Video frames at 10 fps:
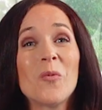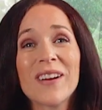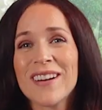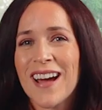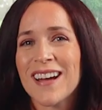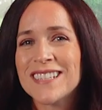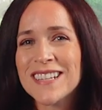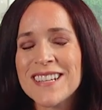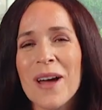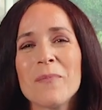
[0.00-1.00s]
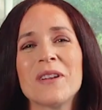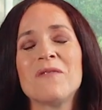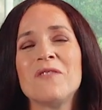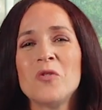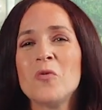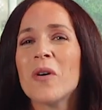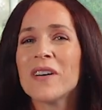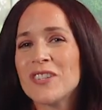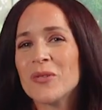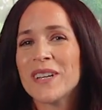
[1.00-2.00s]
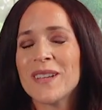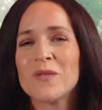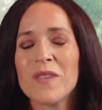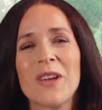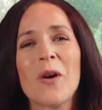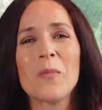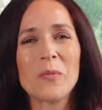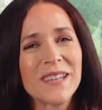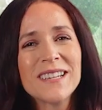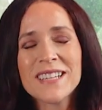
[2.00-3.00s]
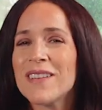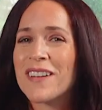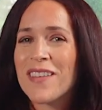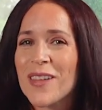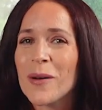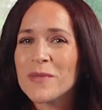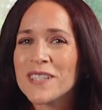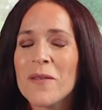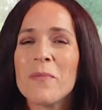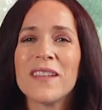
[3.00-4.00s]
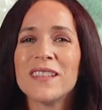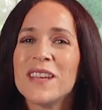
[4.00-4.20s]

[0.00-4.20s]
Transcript: We are not done yet, but if you are enjoying this video, please give it a thumbs up and